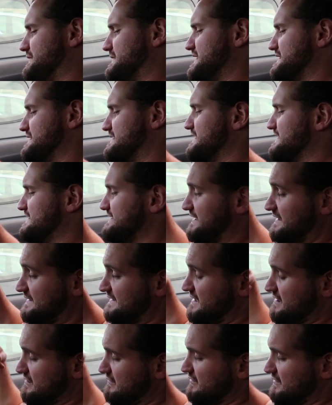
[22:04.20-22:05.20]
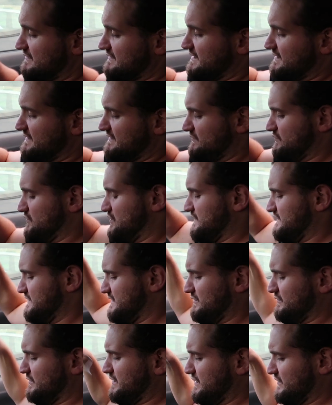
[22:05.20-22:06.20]
Yeah, so guys, like I say, I've got tons of mods
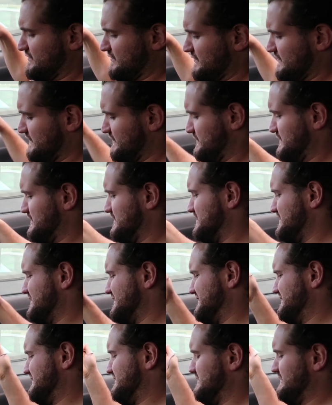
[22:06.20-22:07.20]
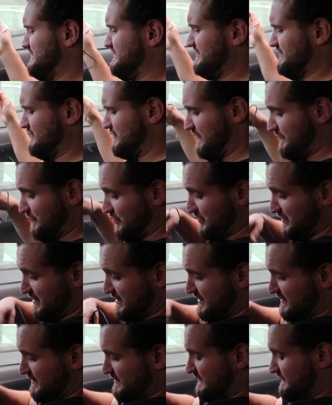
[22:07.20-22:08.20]
that I want to do to it. But I've bought a
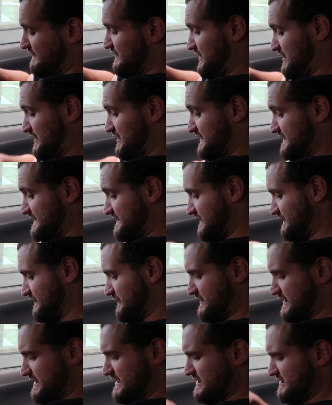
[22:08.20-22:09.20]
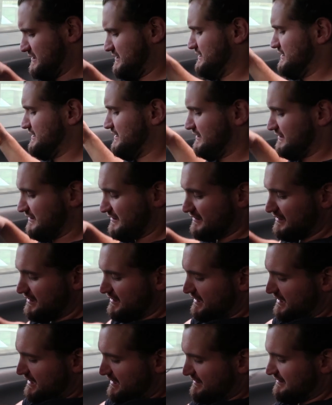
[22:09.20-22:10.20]
lot, I've got a lot of stuff already.
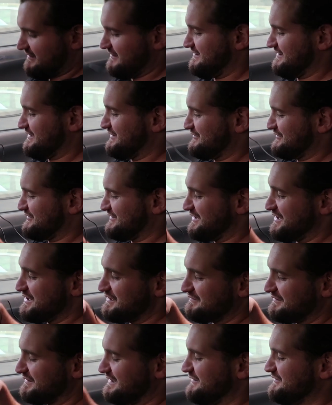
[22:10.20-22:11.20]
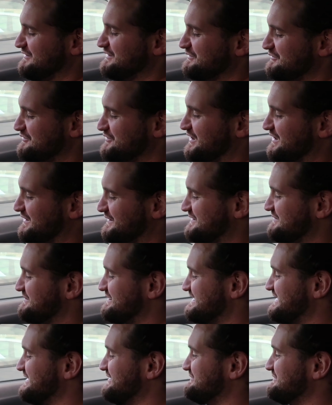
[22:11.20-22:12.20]
And I was just laughing, having a little chuckle to
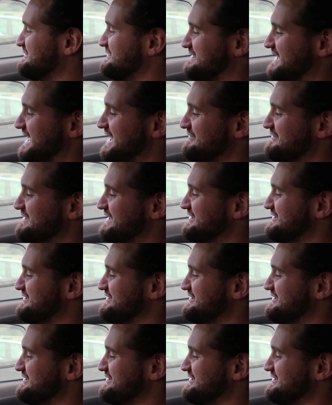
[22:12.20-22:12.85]
myself because I haven't